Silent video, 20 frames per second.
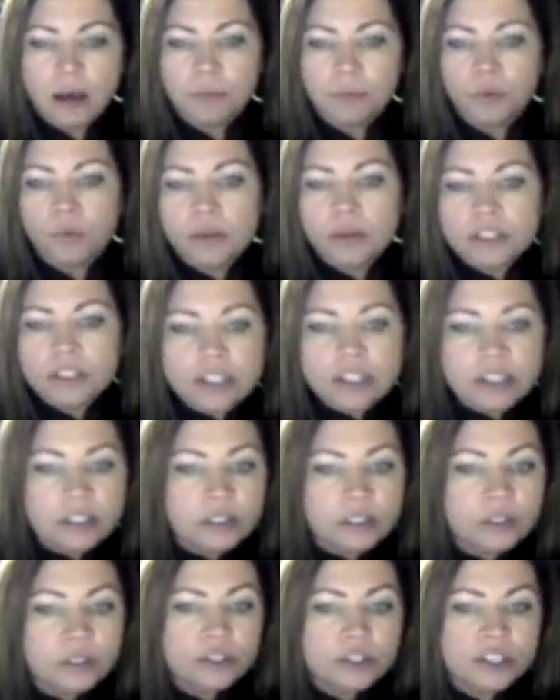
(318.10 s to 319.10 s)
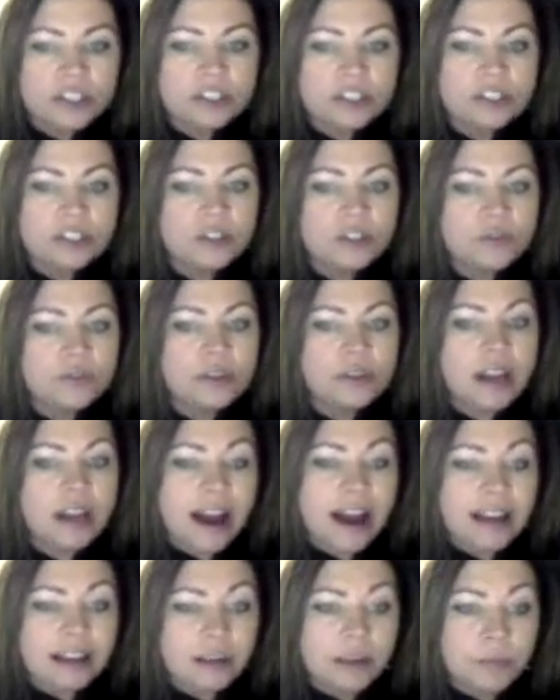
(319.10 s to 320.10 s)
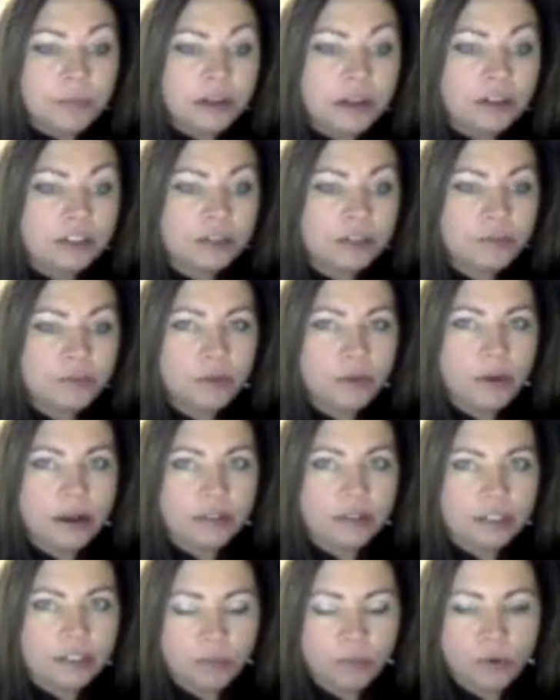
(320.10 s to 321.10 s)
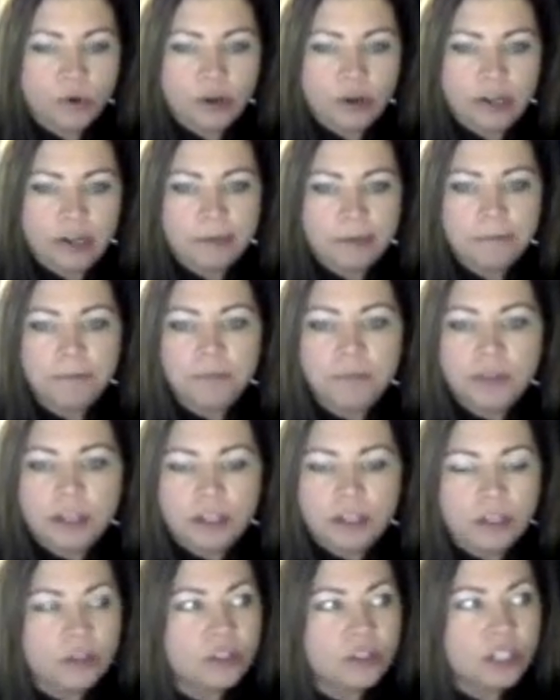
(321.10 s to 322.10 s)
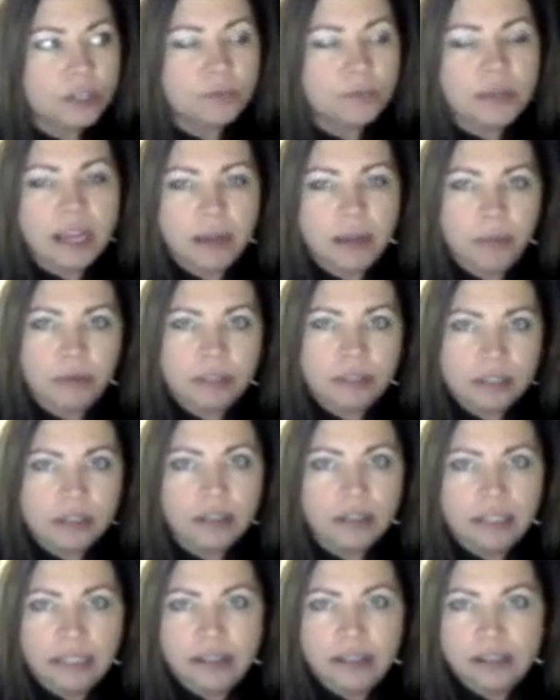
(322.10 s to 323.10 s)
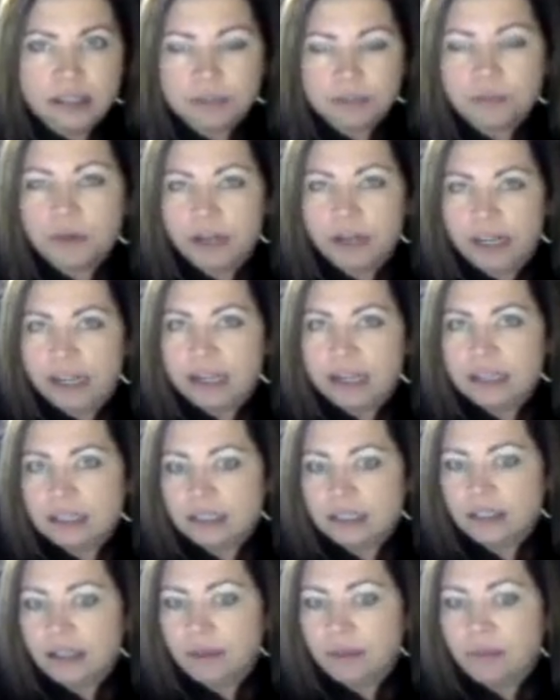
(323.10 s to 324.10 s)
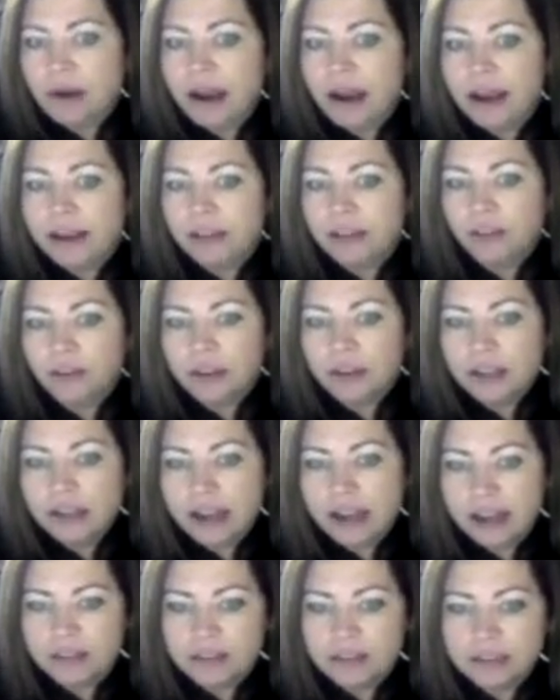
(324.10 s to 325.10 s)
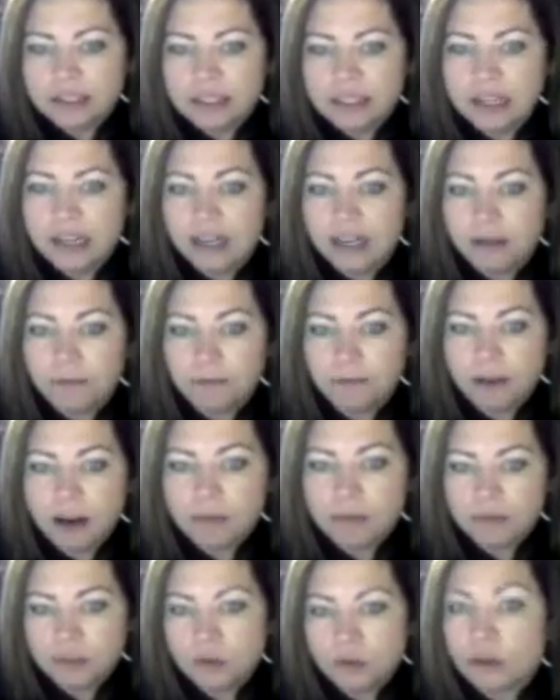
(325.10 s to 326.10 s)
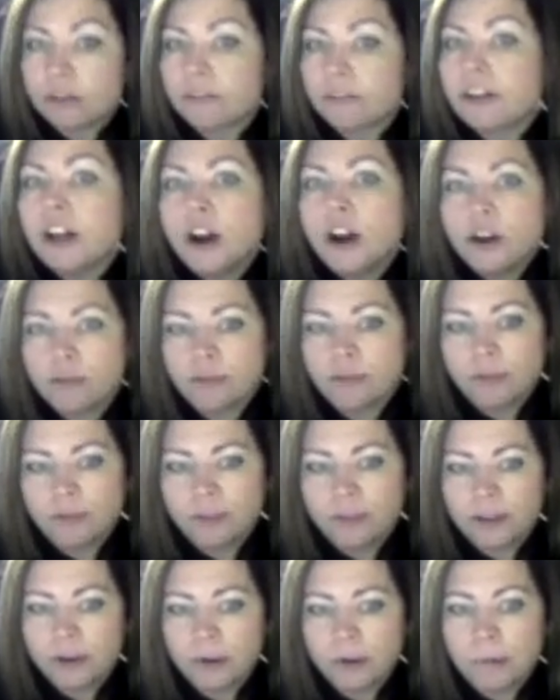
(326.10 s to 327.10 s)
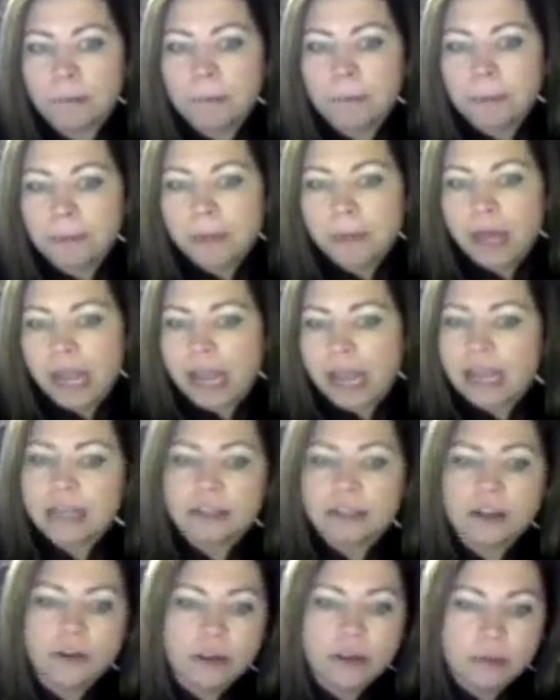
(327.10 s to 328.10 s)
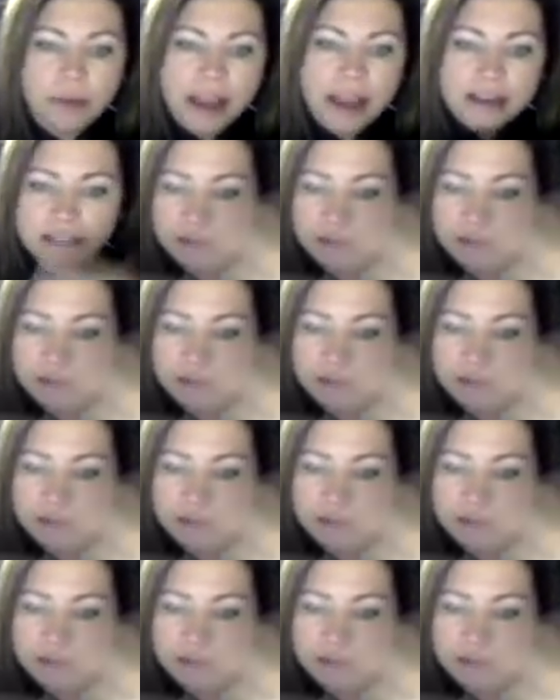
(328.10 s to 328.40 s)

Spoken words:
Which conclusions do not appear to be well supported? You should be able to glean this pretty easily by looking at the study from sort of an overview and going back